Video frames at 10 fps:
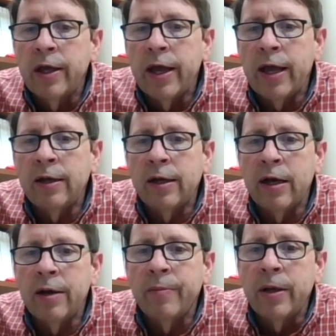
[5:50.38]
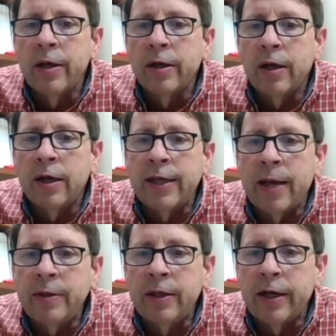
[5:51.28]
and um,
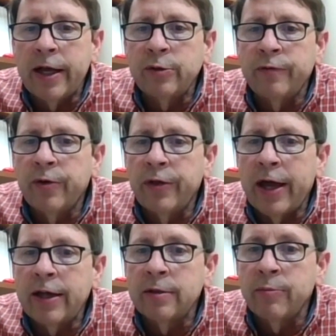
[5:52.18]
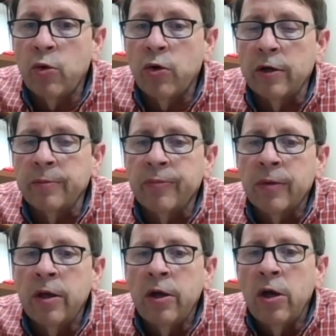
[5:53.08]
adapting the classroom for that is important.
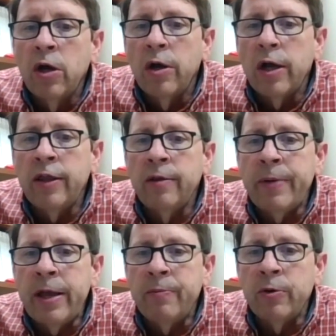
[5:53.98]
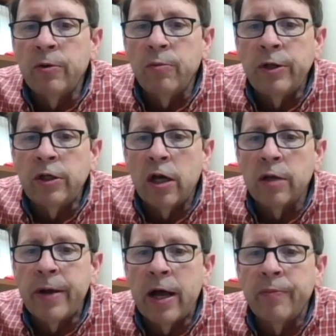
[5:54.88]
In the paper, we talk
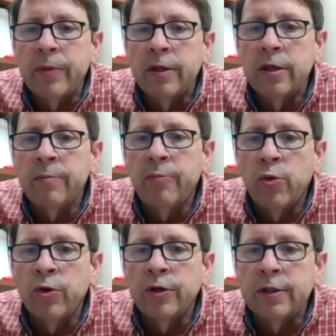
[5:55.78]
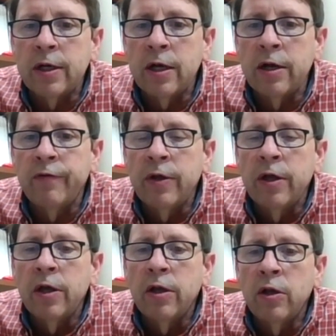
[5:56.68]
about the importance of
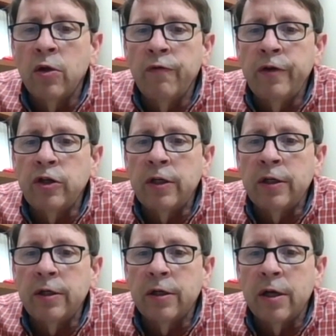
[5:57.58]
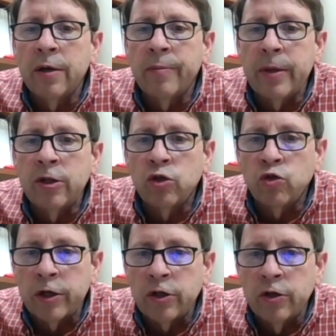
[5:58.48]
low vision um,
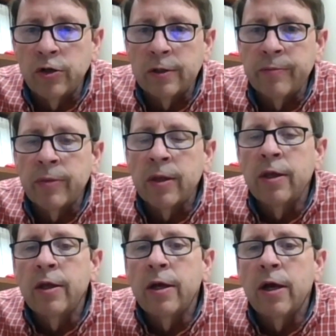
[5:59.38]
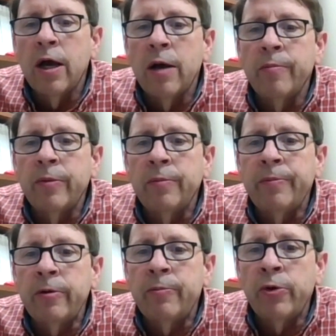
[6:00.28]
instructors, um, the
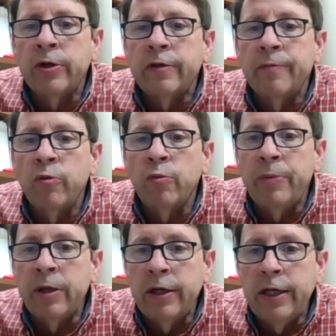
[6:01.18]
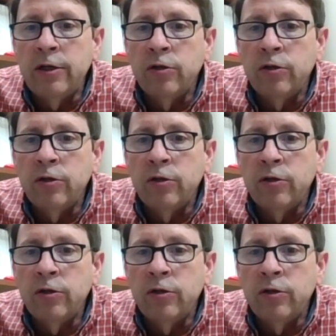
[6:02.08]
importance of mobility